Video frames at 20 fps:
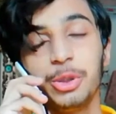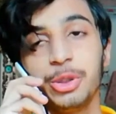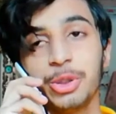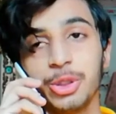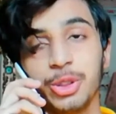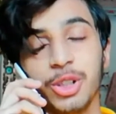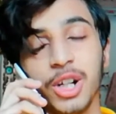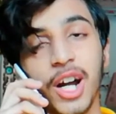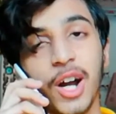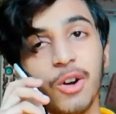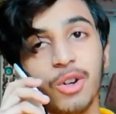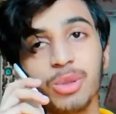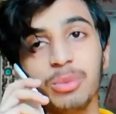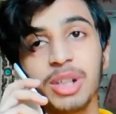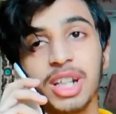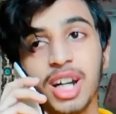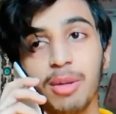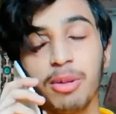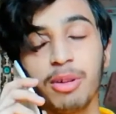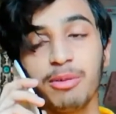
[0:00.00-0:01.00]
you know how to
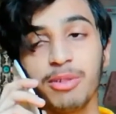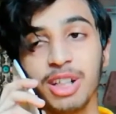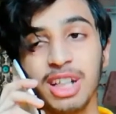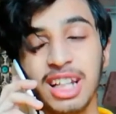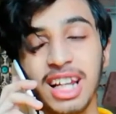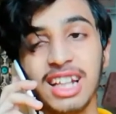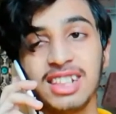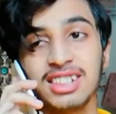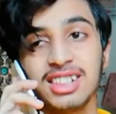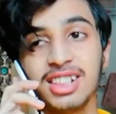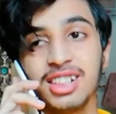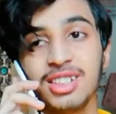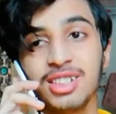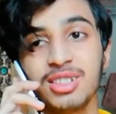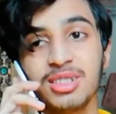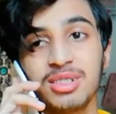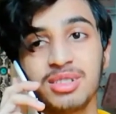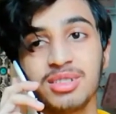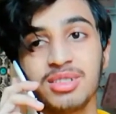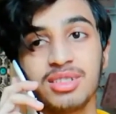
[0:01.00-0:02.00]
become a freelancer?
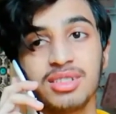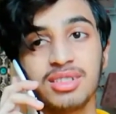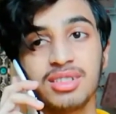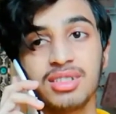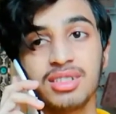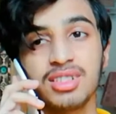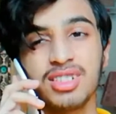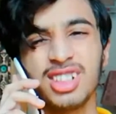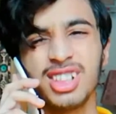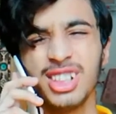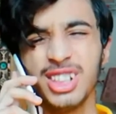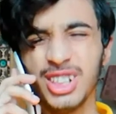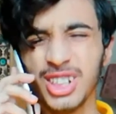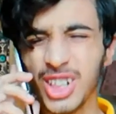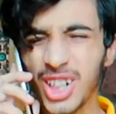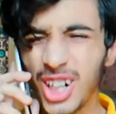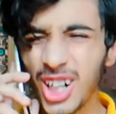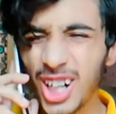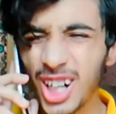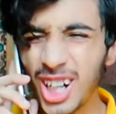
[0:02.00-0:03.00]

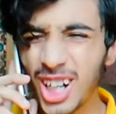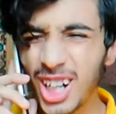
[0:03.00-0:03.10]
No?